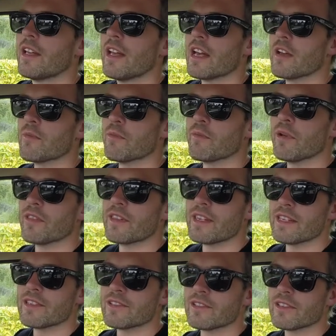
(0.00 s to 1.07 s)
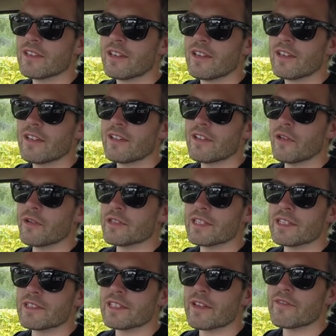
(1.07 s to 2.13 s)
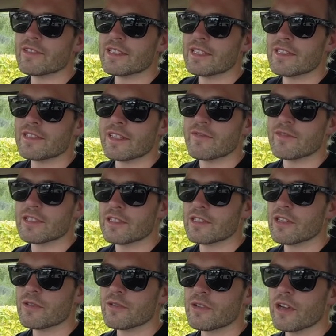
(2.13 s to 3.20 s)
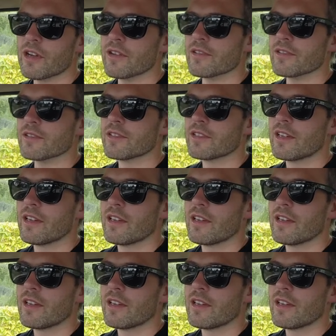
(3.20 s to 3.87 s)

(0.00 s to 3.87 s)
Um, but these 1970 to 72 cars,